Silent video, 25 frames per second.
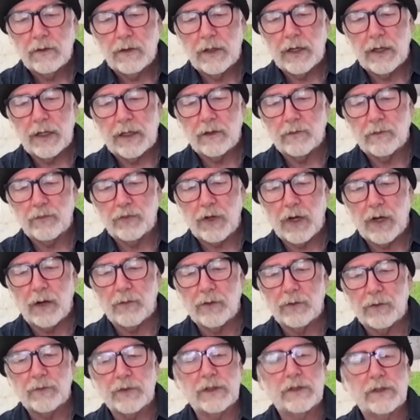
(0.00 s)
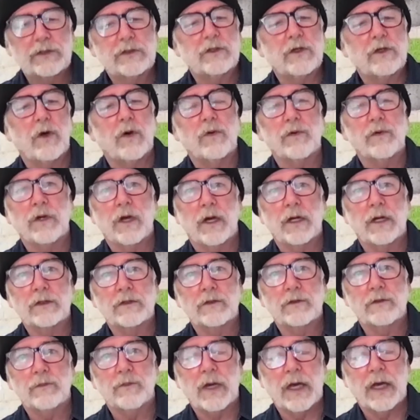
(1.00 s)
And I could probably sew not
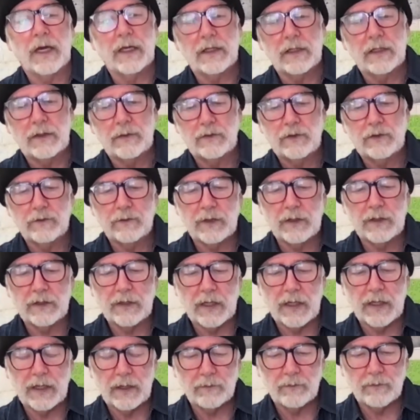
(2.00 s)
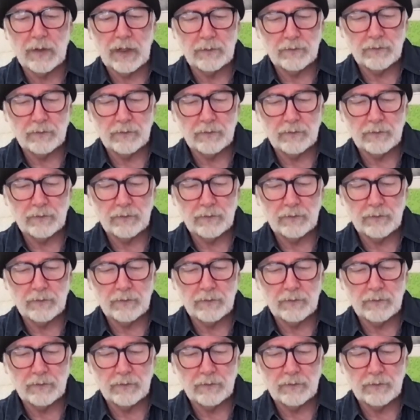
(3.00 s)
too badly doing that by